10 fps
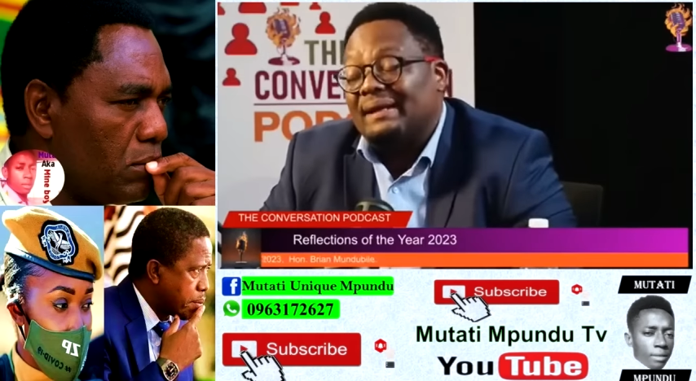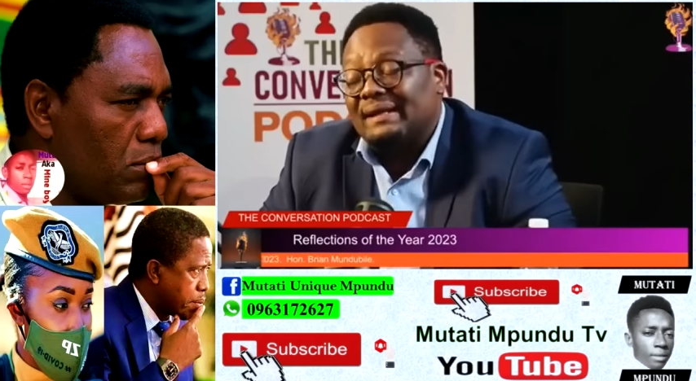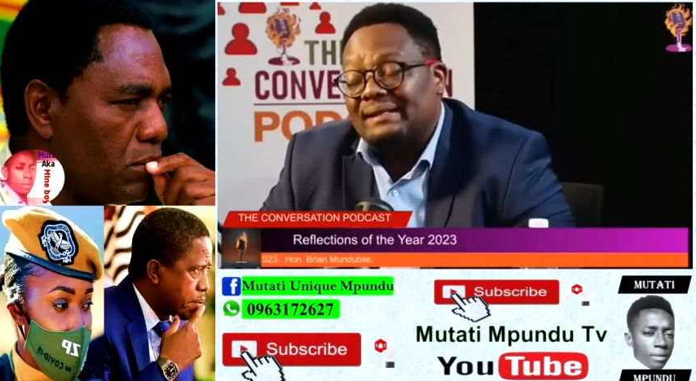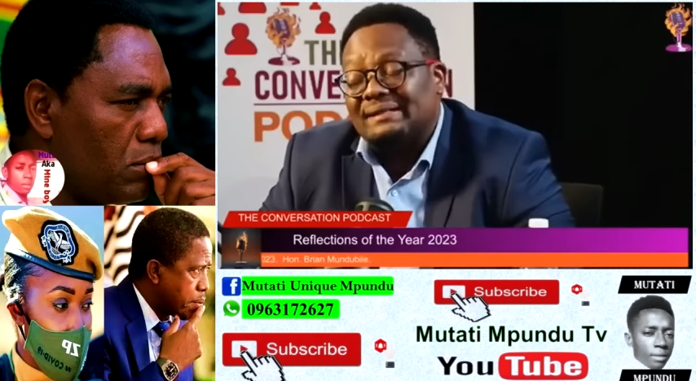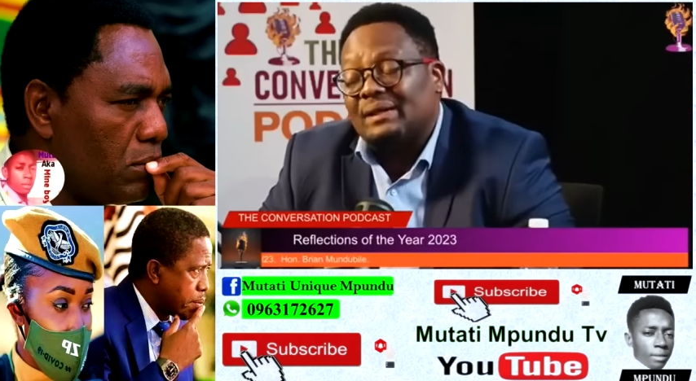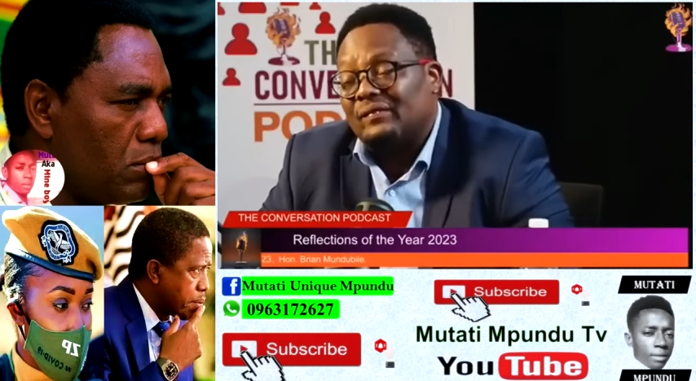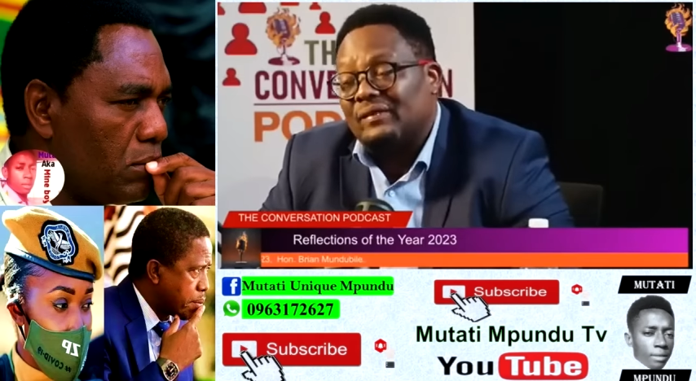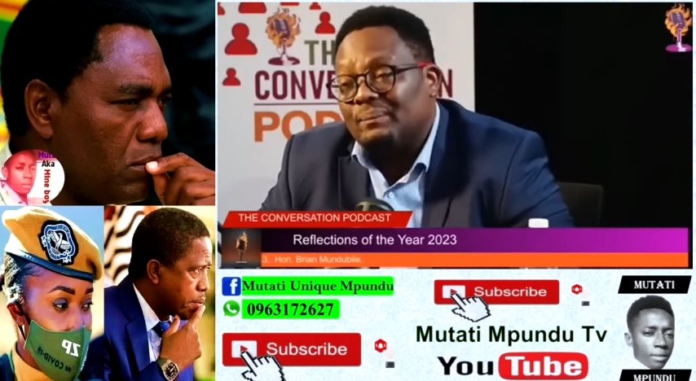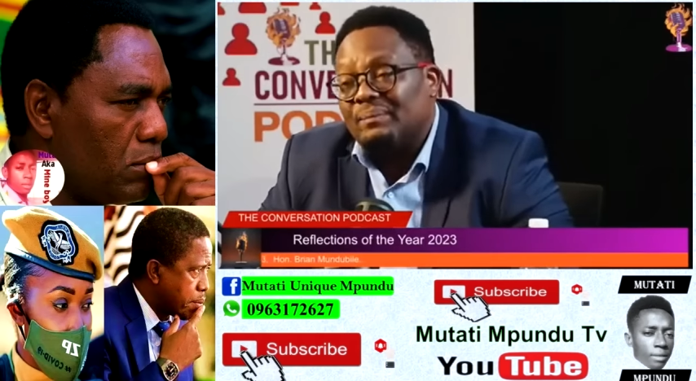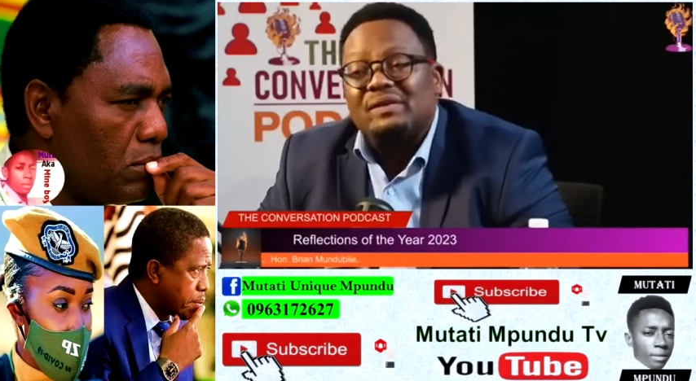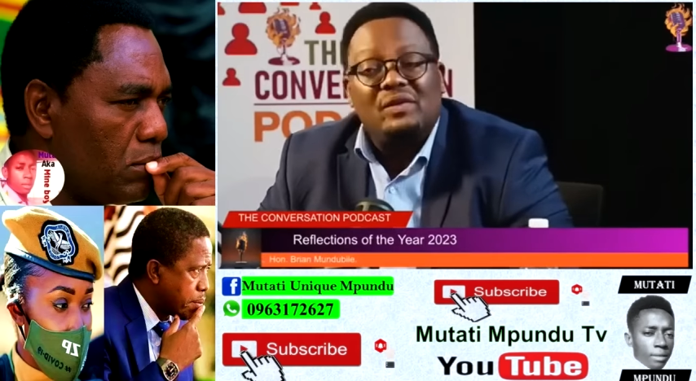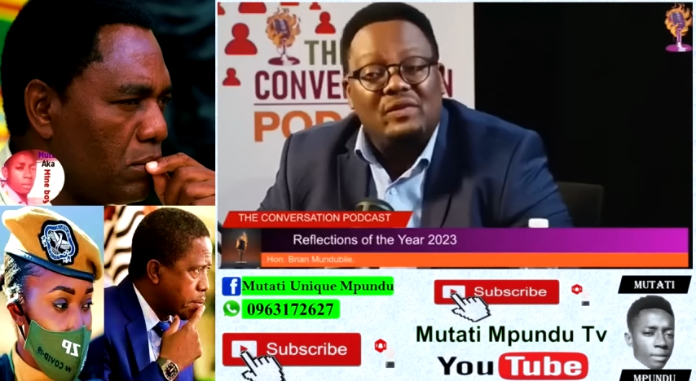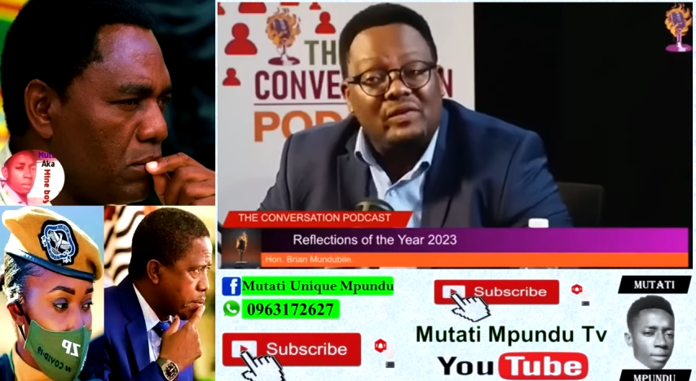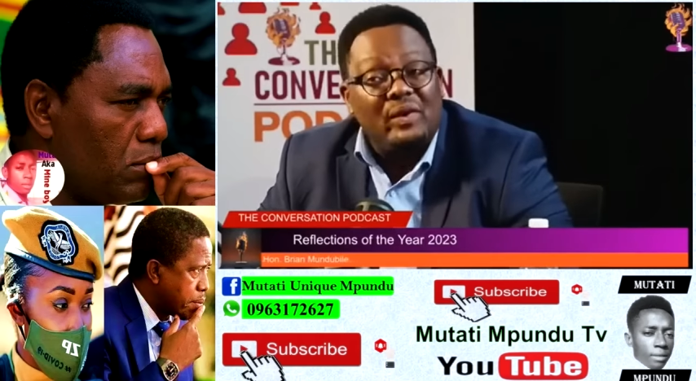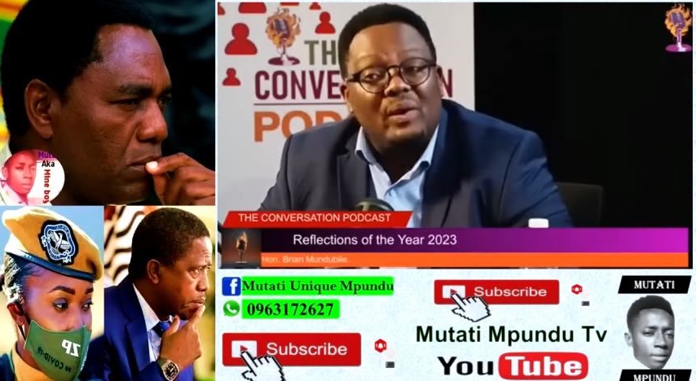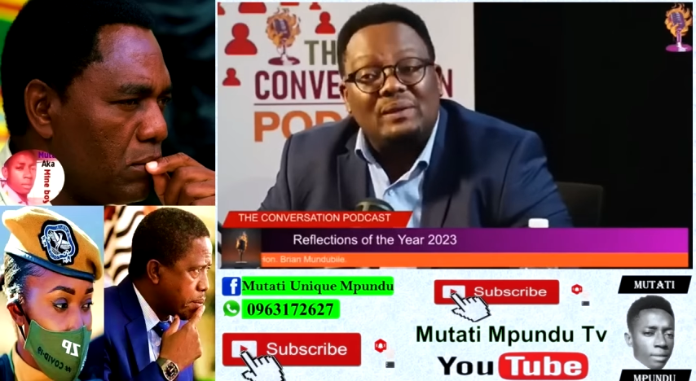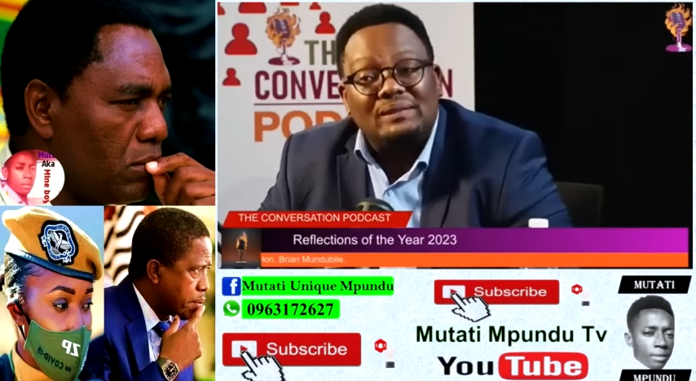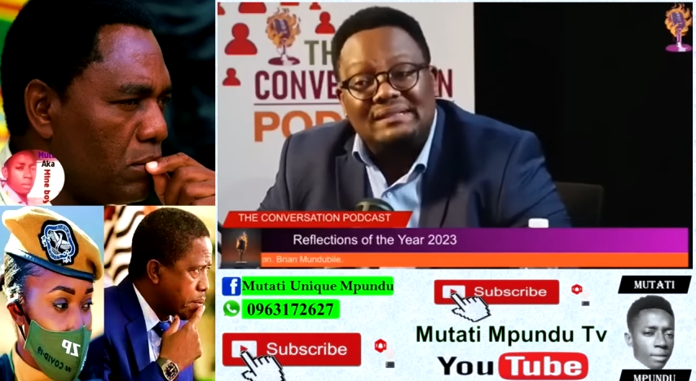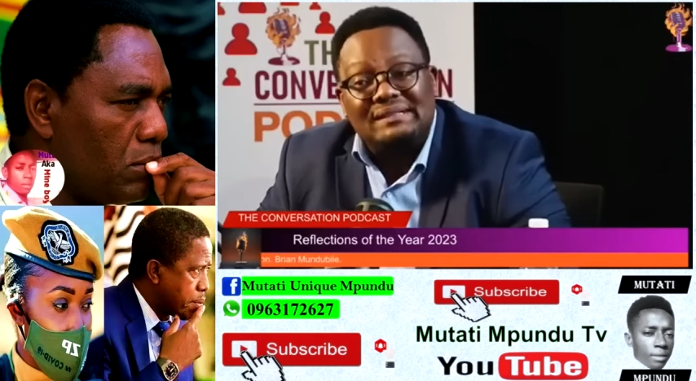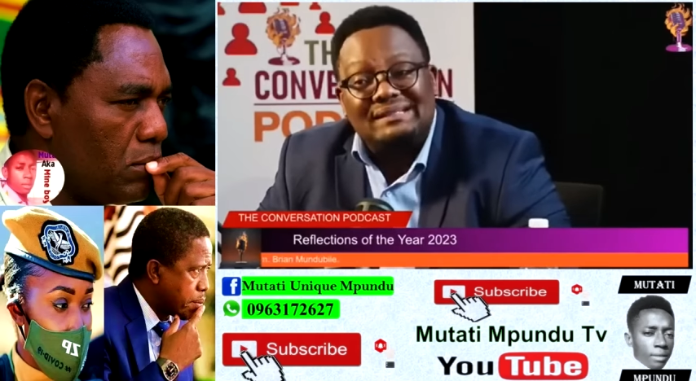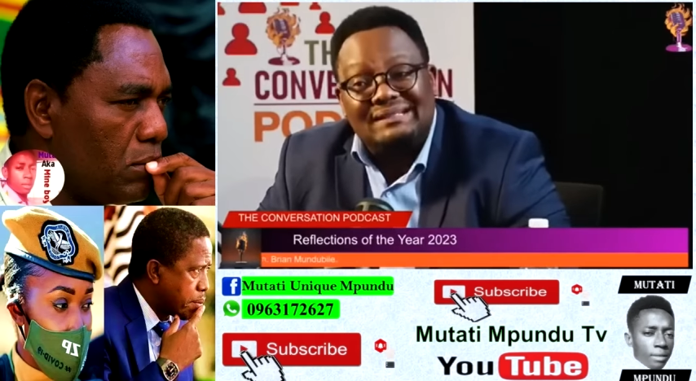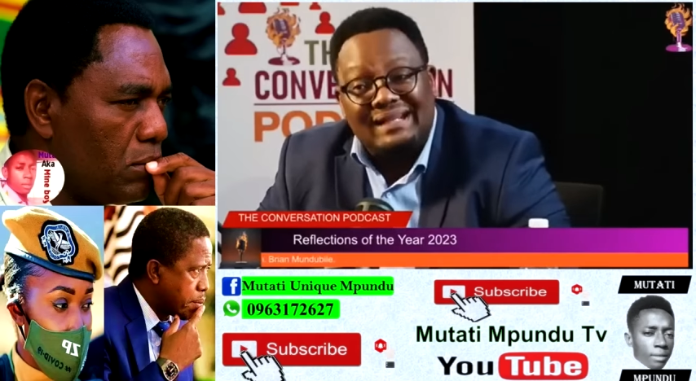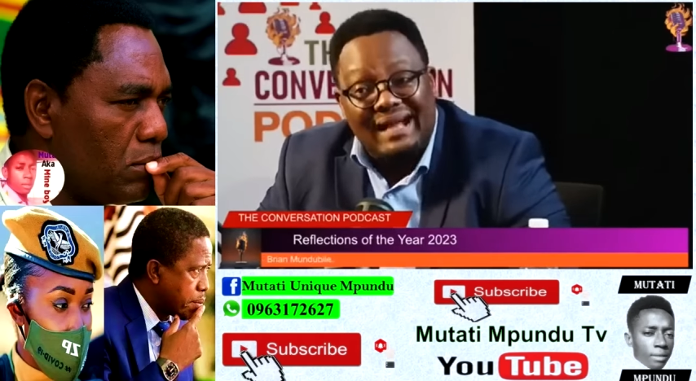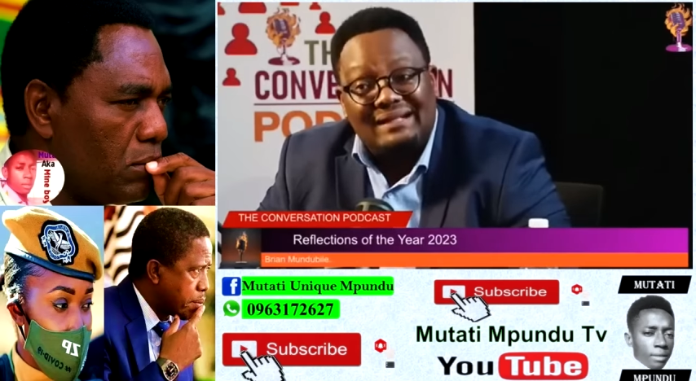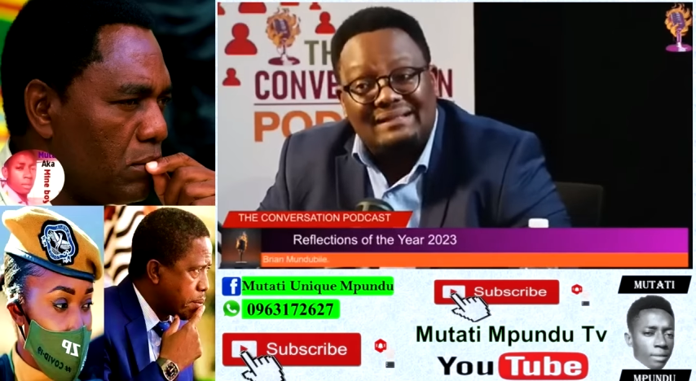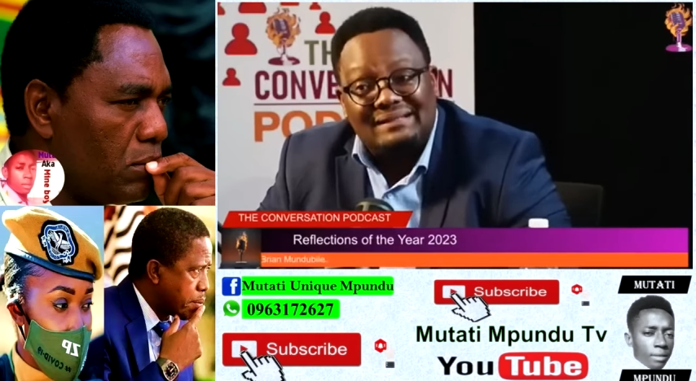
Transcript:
Speaker 1: billion dollars from the mining sector.